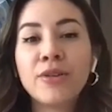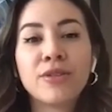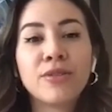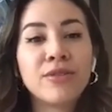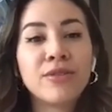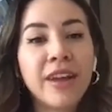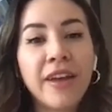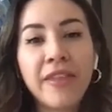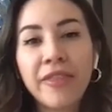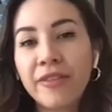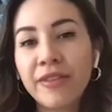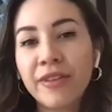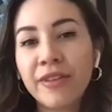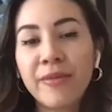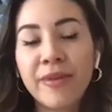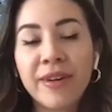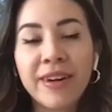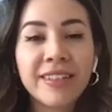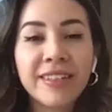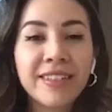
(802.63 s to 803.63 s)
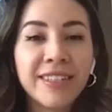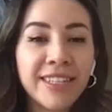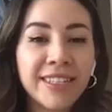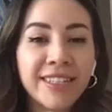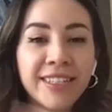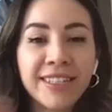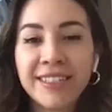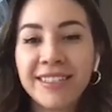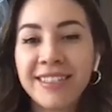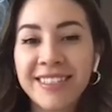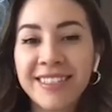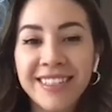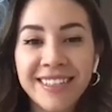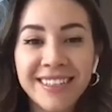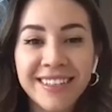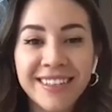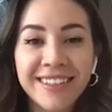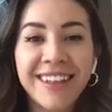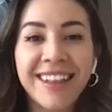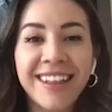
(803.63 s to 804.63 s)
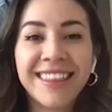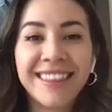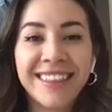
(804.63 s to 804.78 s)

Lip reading: So 1031 exchanges still